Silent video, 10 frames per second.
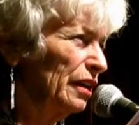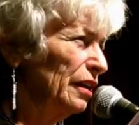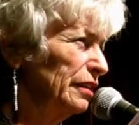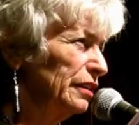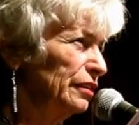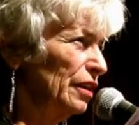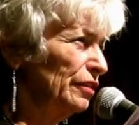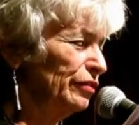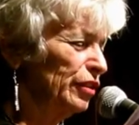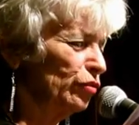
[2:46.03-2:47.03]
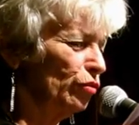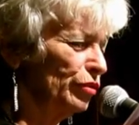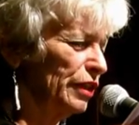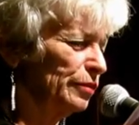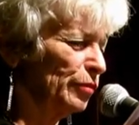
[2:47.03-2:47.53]
I did not recall
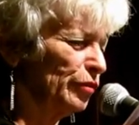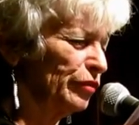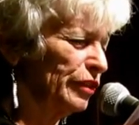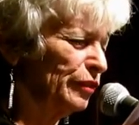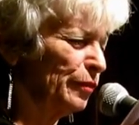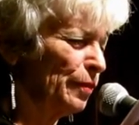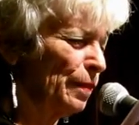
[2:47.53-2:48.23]
that movie.